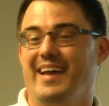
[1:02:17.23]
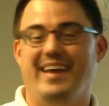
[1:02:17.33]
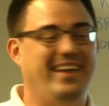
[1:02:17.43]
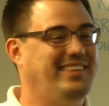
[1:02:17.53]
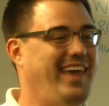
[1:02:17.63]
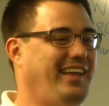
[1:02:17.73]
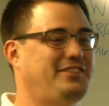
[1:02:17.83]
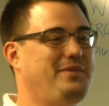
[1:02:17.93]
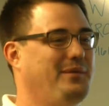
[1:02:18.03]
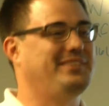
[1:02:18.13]
It texts
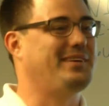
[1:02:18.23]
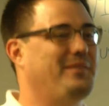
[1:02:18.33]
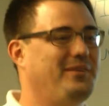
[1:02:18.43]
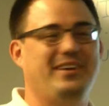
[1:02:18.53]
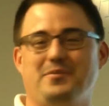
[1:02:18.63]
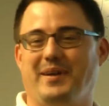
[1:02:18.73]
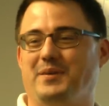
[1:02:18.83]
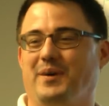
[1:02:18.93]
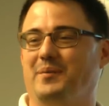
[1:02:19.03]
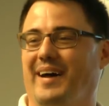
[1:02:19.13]
me when someone rings my
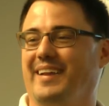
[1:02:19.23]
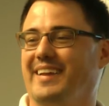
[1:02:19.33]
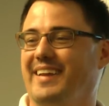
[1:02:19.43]
doorbell.